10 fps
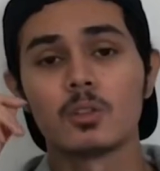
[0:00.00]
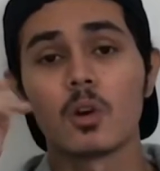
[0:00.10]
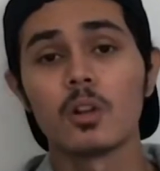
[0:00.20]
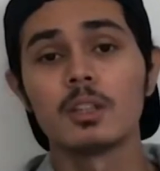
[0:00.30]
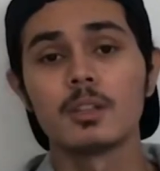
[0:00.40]
to
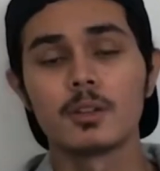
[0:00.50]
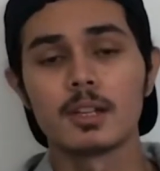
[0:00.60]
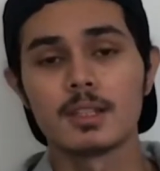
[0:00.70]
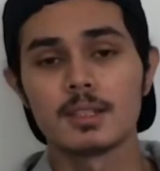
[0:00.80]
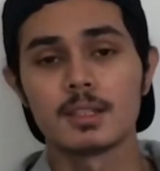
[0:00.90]
only
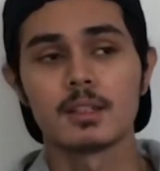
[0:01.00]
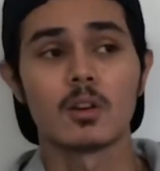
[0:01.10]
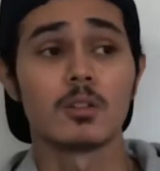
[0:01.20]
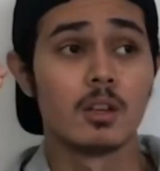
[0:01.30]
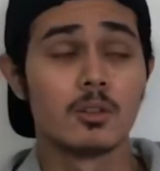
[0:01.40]
release it
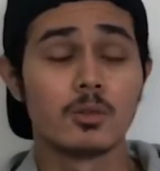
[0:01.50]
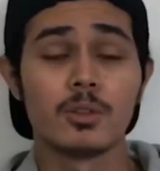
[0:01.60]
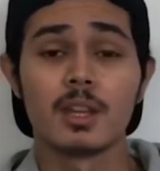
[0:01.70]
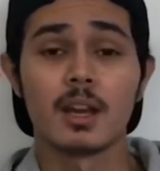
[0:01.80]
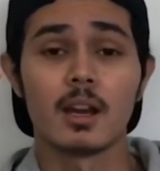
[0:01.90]
through
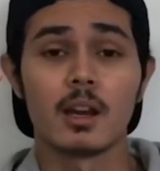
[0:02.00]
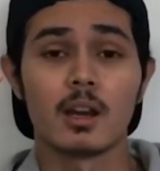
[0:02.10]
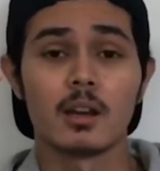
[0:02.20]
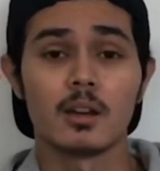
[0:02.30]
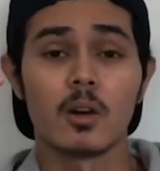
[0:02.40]

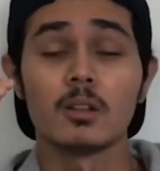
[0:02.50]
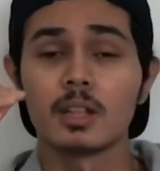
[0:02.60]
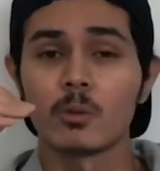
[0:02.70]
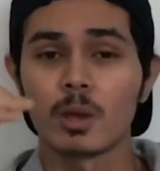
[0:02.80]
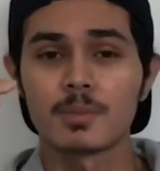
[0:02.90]
their
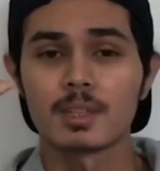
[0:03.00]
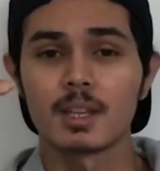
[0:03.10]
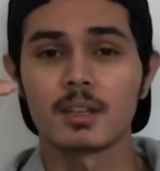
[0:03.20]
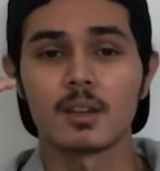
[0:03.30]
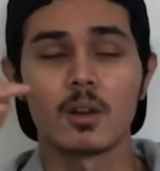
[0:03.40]
online
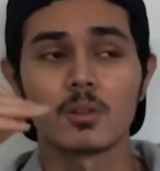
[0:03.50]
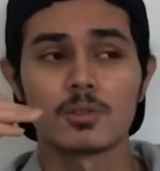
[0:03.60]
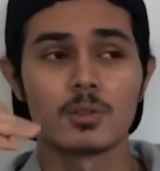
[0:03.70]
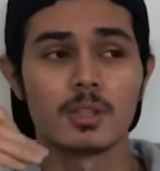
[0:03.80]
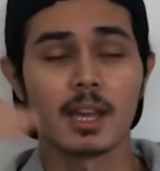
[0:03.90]
website and
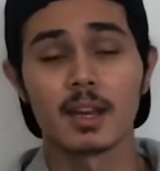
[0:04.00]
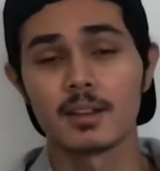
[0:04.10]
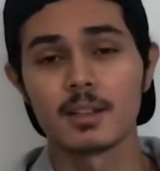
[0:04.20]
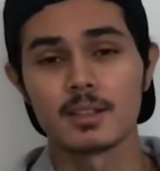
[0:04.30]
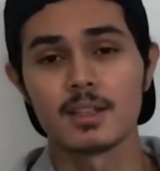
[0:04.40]
also the
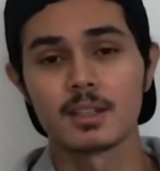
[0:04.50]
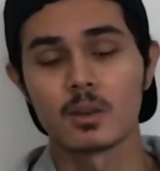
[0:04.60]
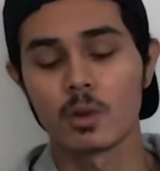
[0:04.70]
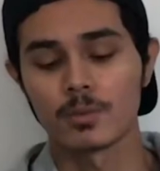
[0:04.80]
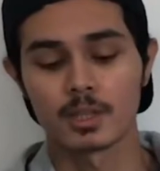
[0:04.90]
other sneaker
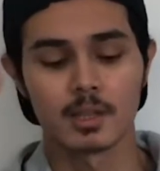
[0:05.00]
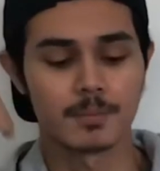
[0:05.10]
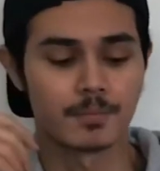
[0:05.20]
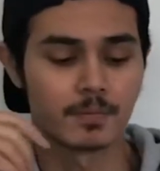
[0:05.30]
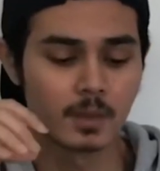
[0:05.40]
website.
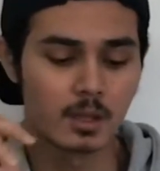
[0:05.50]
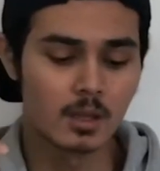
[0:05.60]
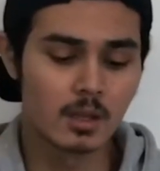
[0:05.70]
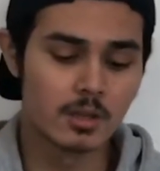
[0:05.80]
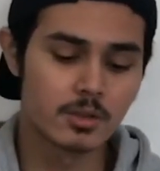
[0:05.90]

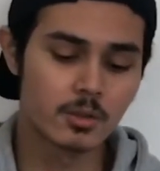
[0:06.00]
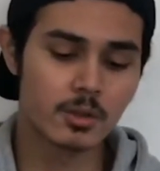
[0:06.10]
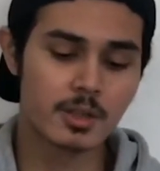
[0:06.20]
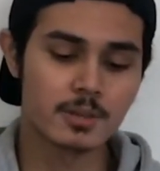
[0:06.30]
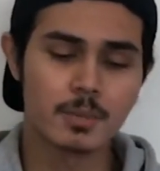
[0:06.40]

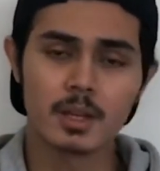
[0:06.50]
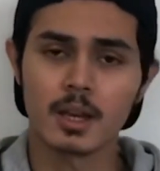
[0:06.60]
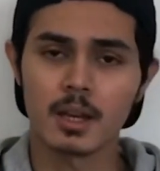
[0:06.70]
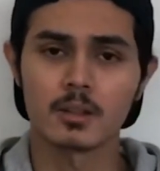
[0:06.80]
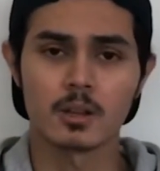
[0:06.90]
So it's been a
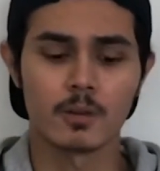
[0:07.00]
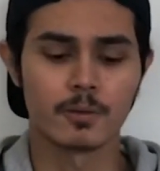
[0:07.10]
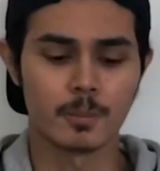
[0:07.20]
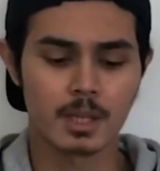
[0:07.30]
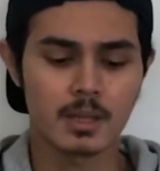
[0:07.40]
hard cut
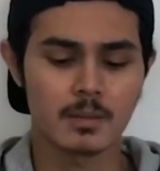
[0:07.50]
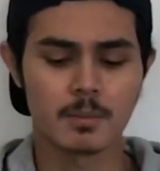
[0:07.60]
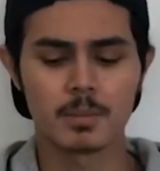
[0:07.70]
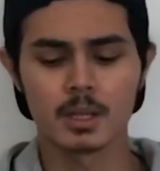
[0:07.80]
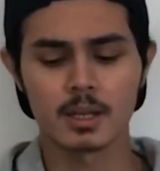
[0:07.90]
for me,
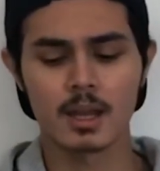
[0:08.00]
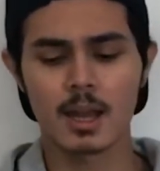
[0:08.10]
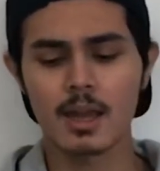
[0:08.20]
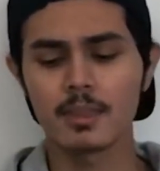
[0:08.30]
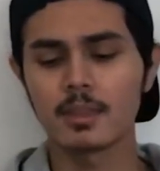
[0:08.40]
but
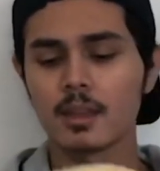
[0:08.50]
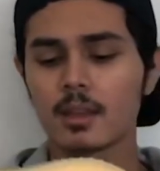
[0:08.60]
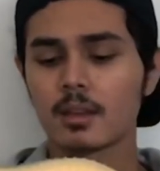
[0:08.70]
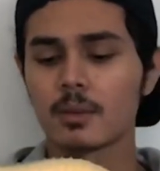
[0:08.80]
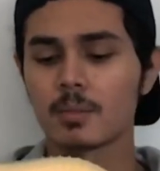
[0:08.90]
I
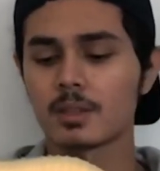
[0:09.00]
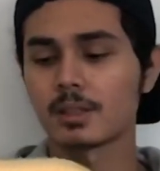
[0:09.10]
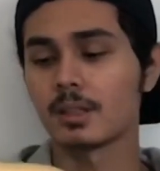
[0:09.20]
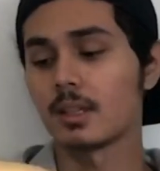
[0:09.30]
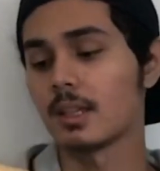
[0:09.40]
think
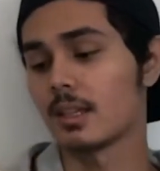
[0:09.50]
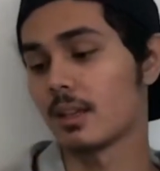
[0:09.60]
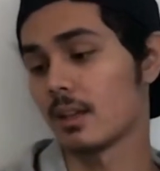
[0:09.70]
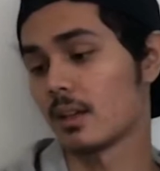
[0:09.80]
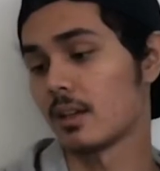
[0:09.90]
personally
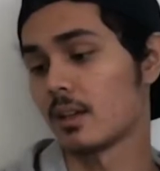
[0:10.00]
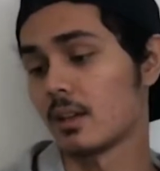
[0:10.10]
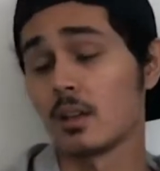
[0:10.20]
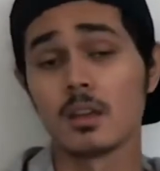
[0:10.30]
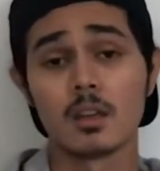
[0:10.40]

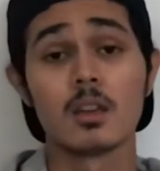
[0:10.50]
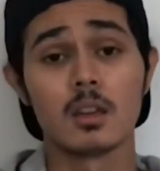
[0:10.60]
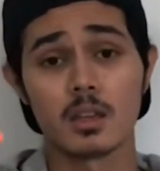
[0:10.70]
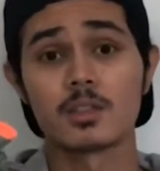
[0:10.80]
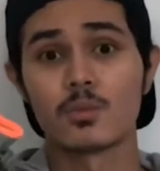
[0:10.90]

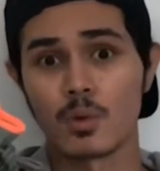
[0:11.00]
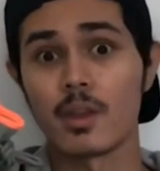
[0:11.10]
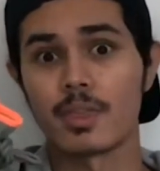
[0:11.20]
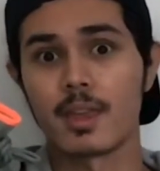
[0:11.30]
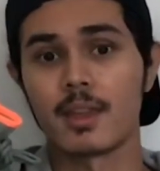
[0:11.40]
it's
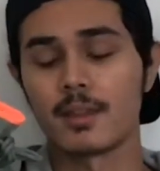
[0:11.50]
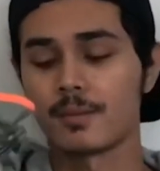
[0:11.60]
worth it.